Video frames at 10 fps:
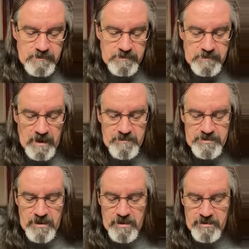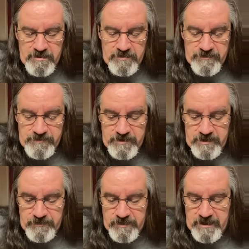Common law Article
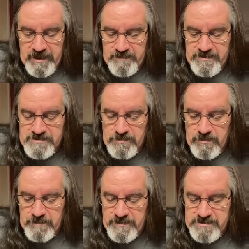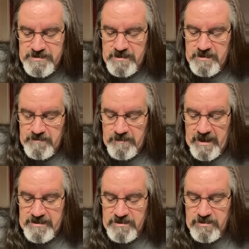3, writ of habeas corpus
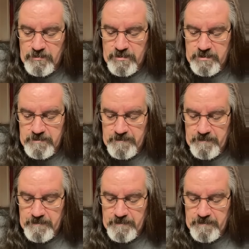by the court,